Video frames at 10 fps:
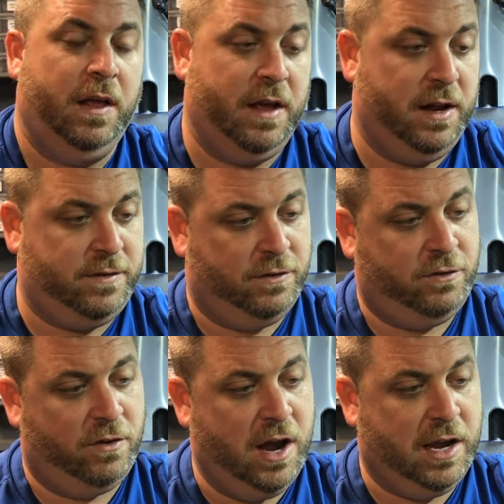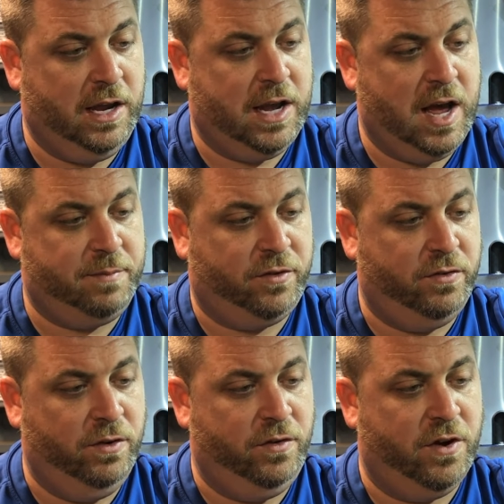that it's a striking cap
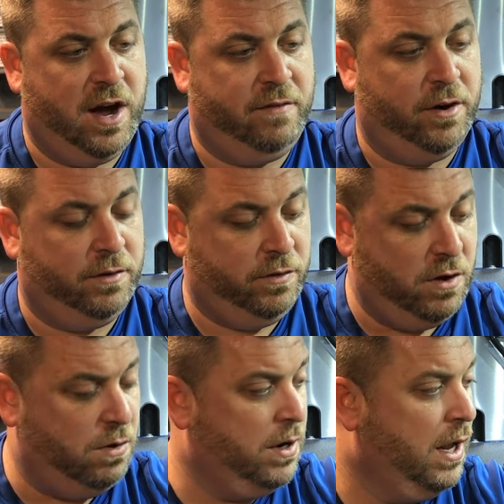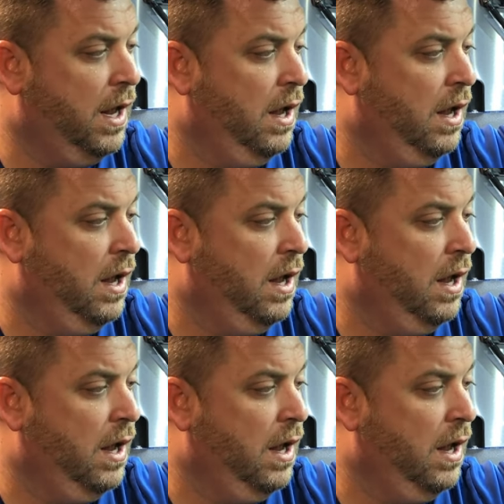screwdriver. So